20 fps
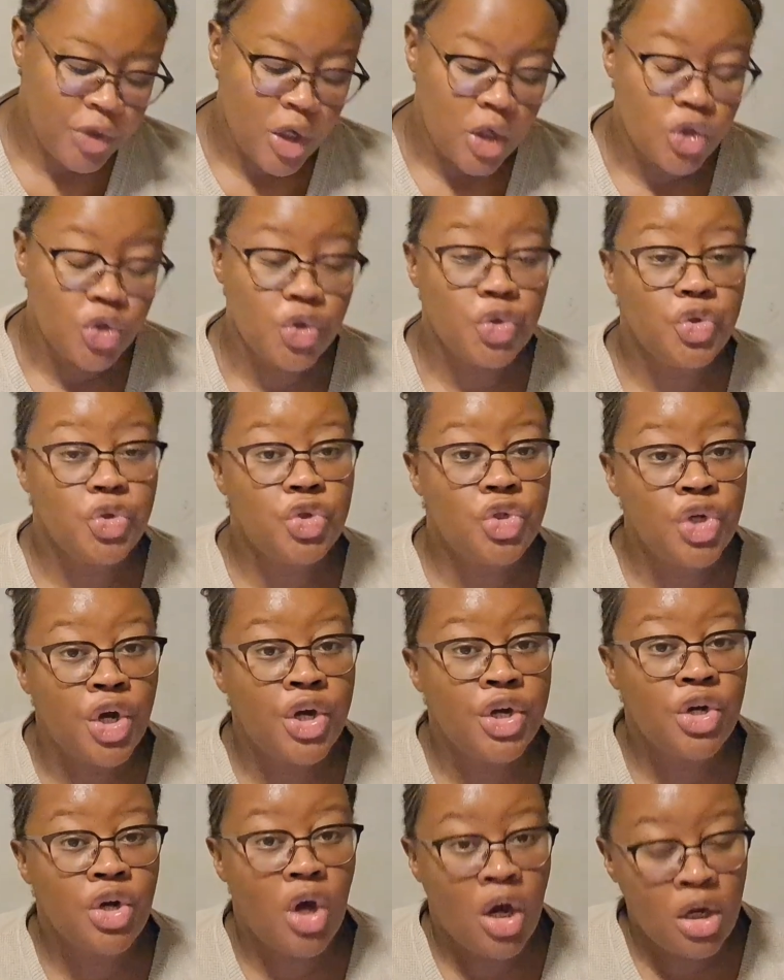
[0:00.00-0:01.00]
So you
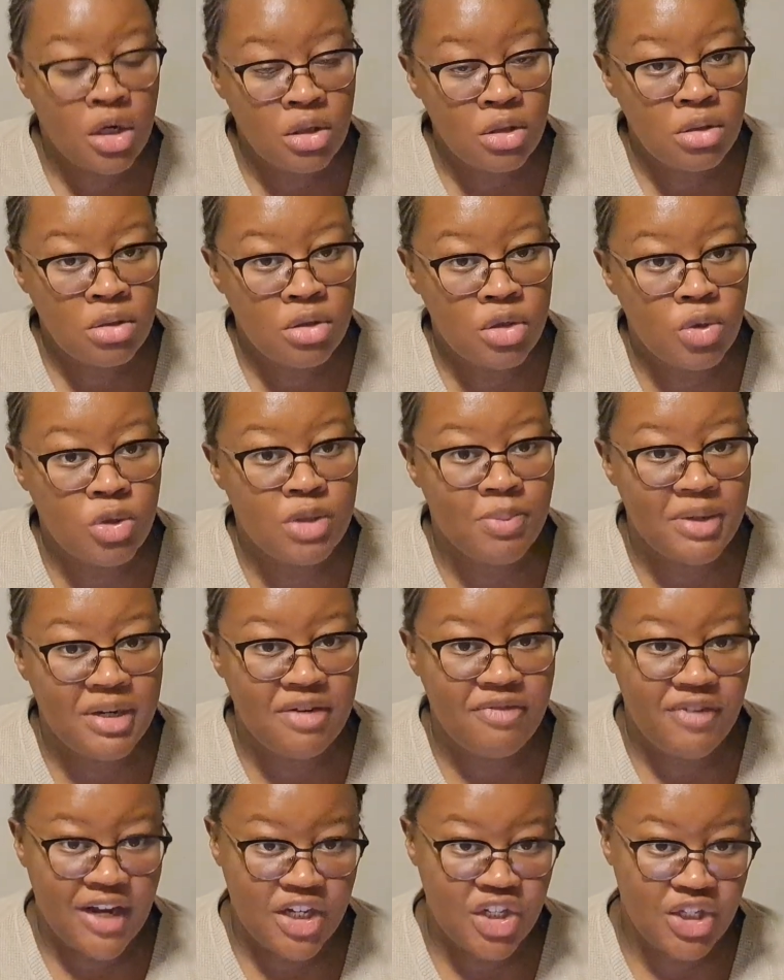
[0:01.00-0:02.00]
turn on those mini
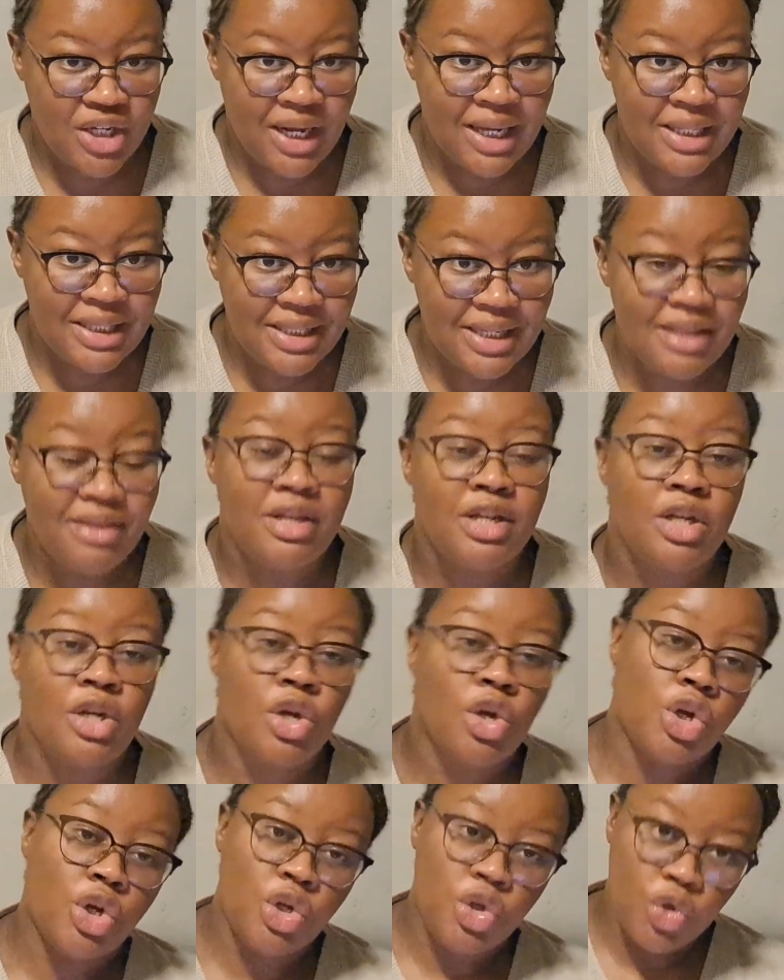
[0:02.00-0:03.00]
flashlights and then
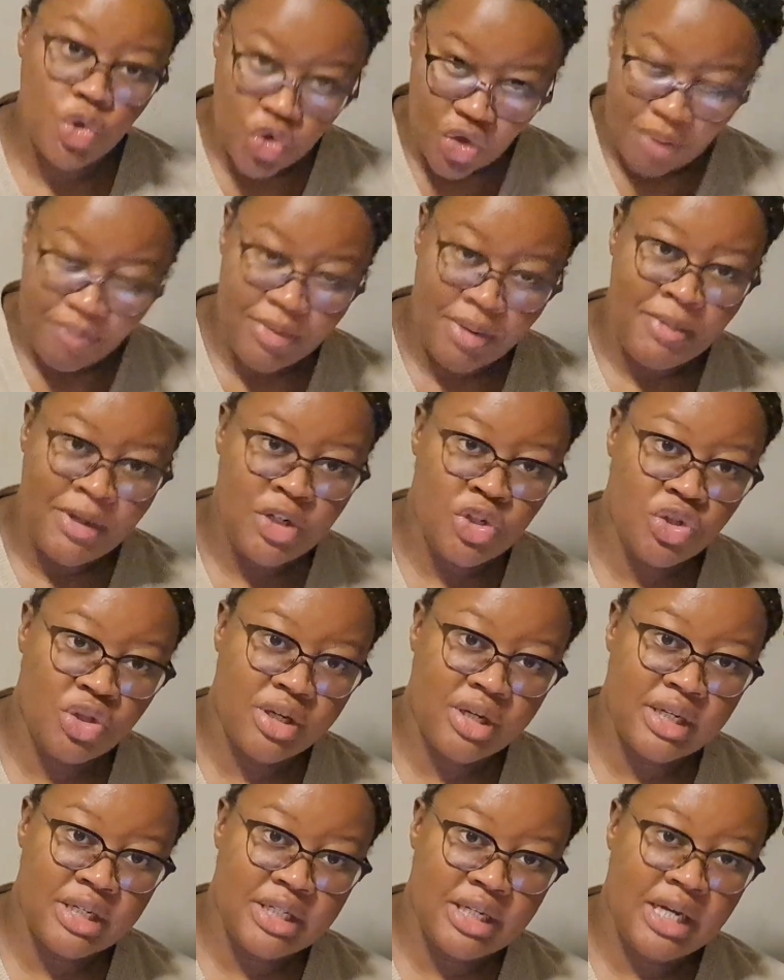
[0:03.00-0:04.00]
you drop them into the
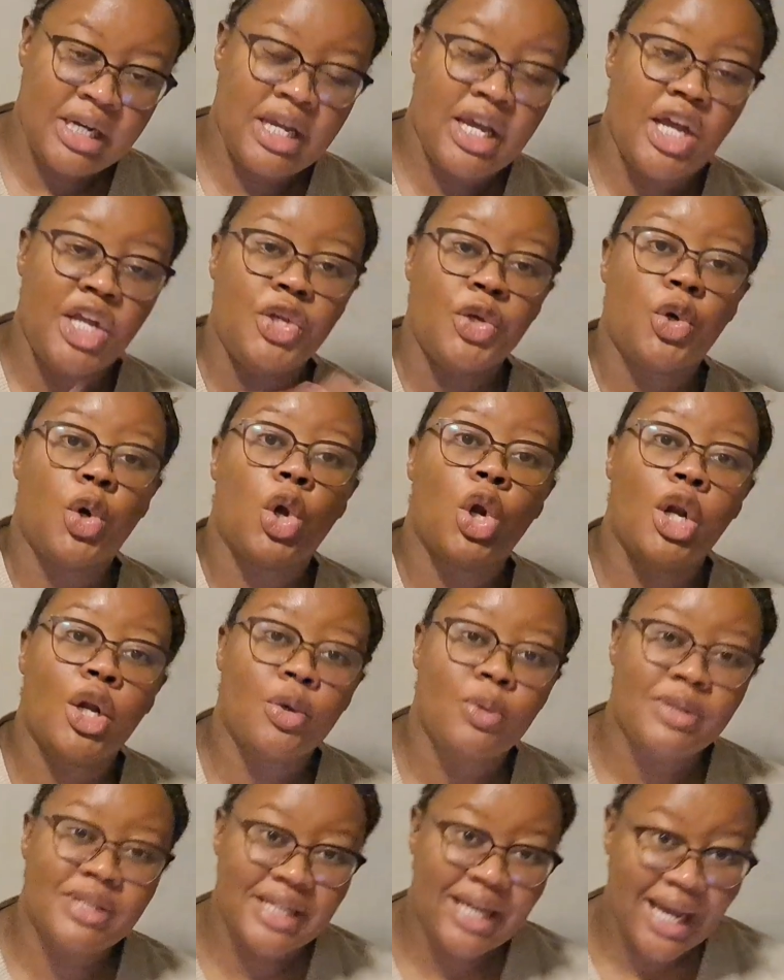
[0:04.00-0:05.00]
container and you
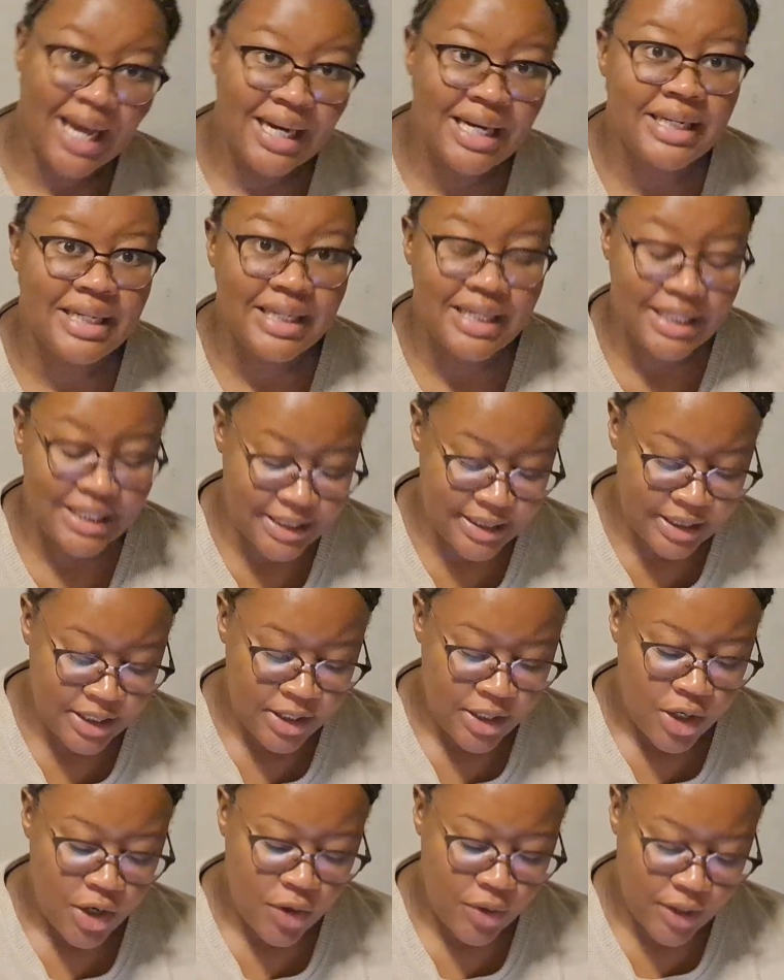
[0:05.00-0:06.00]
close the colored lid.
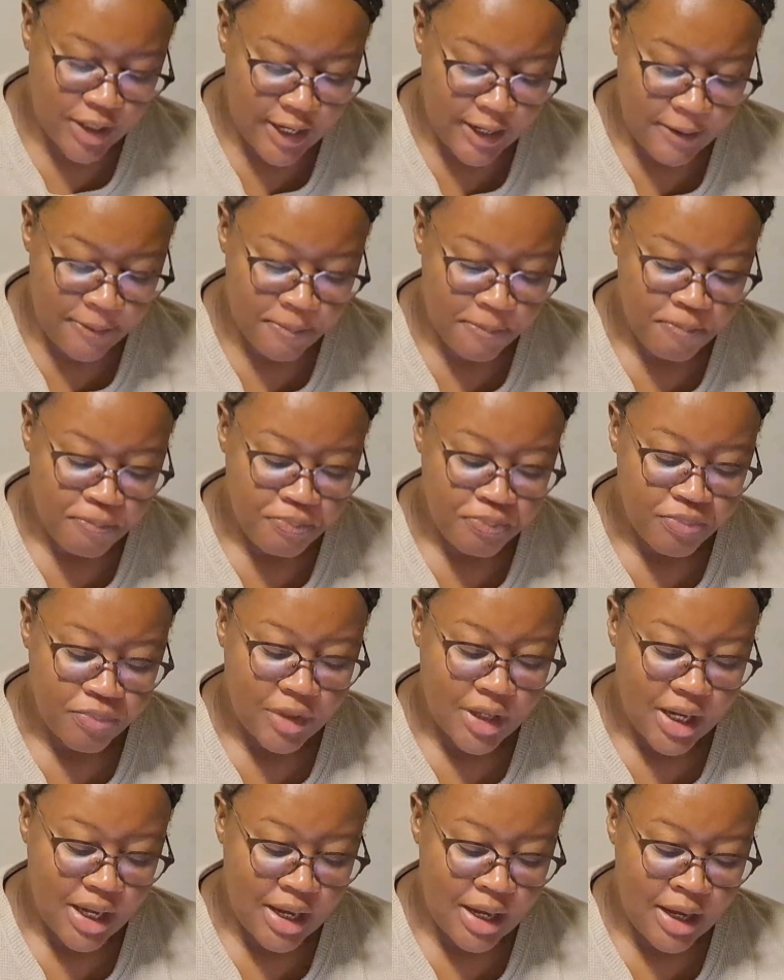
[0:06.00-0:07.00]
Okay,
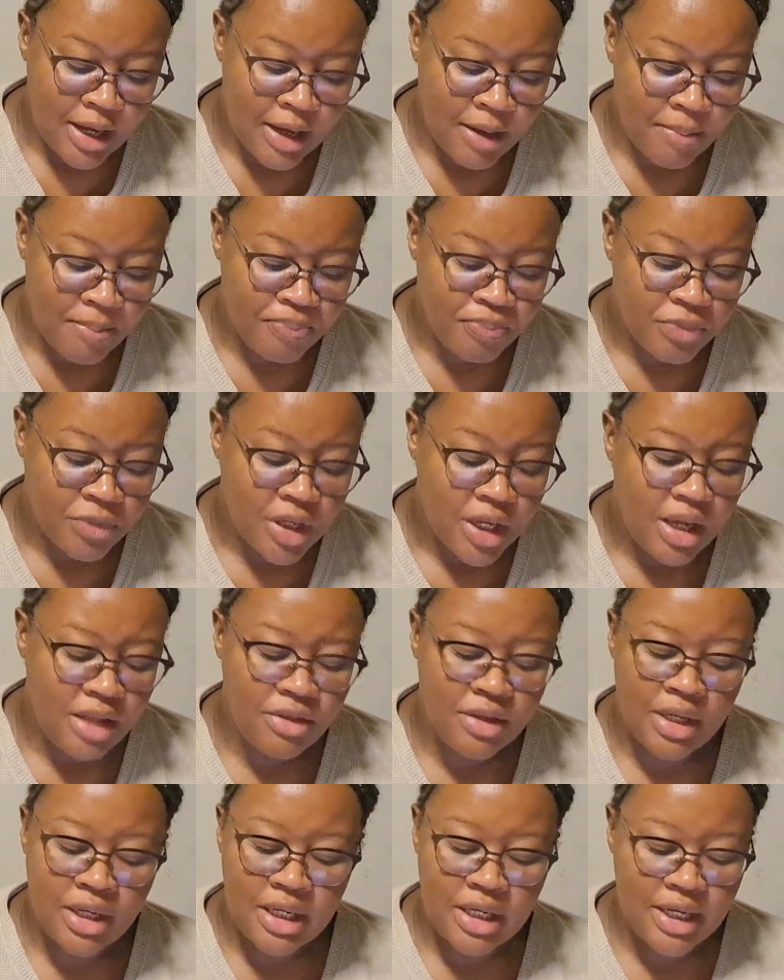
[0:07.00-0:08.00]
and
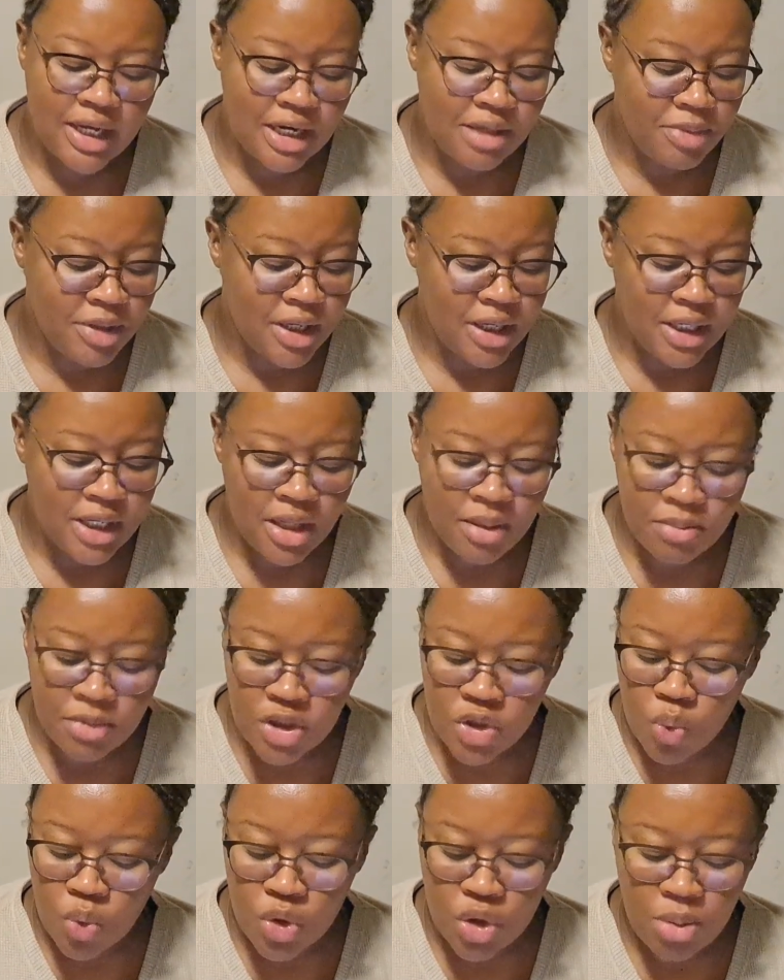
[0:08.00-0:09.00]
then it can be an
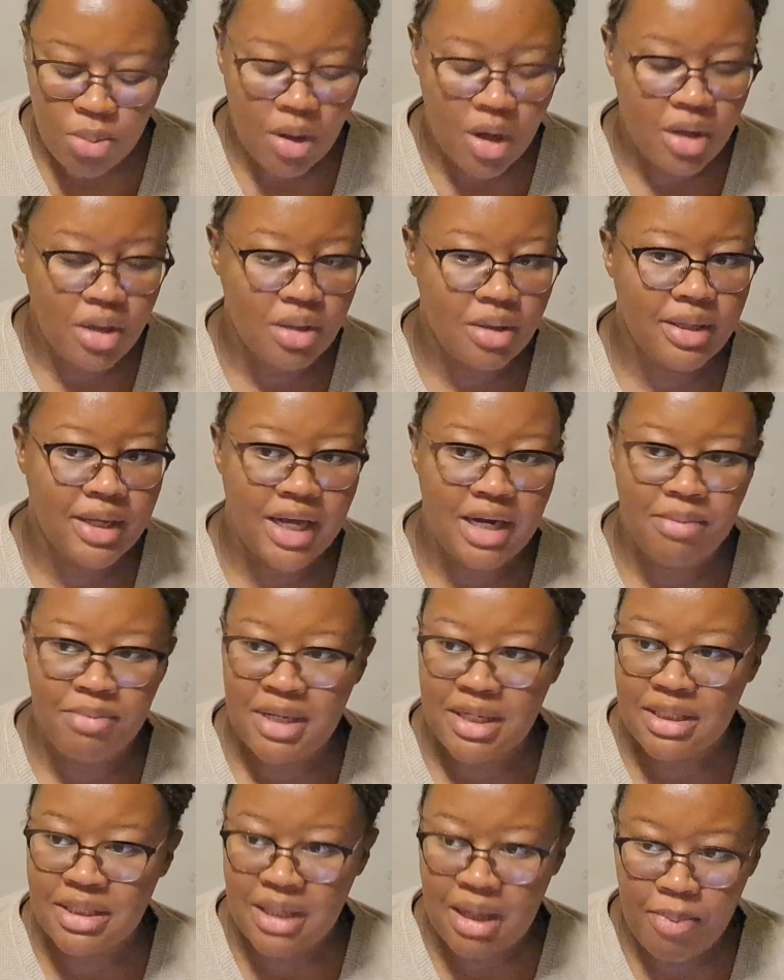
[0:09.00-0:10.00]
empty water bottle, it can
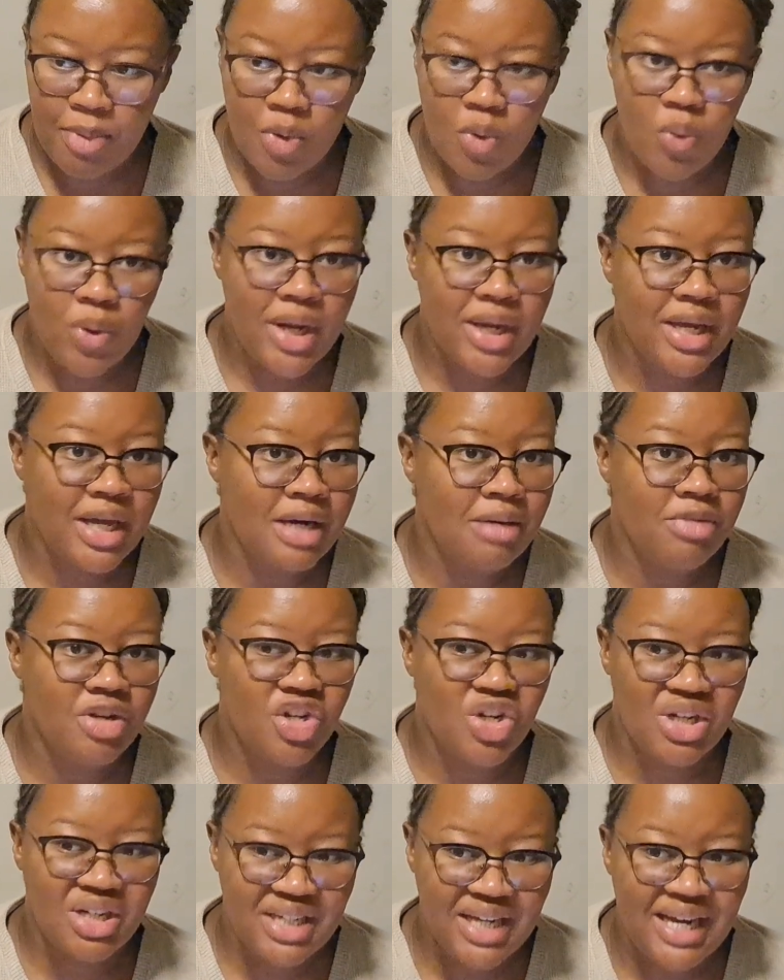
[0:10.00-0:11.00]
be a Tupperware, it can be a
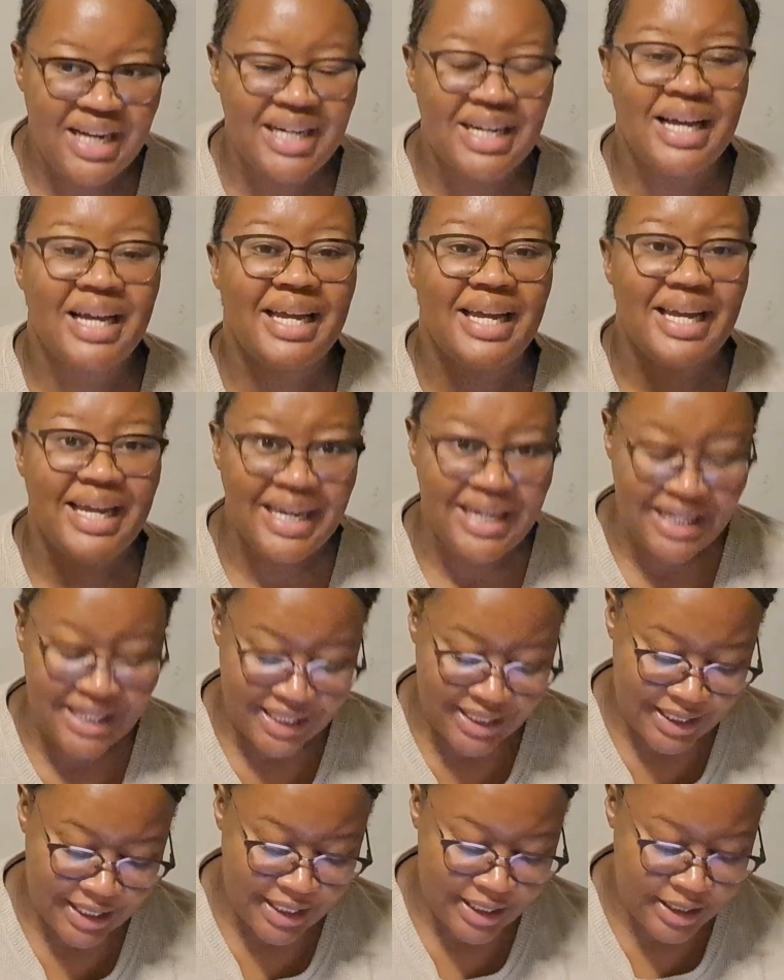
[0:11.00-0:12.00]
container,
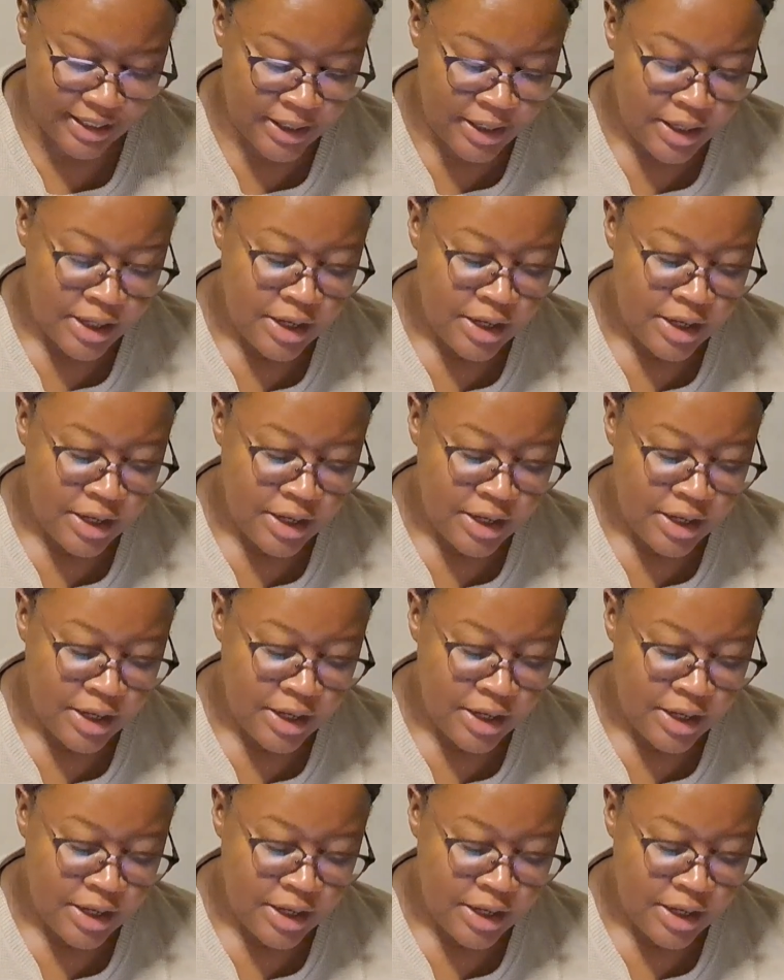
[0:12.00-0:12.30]
anything.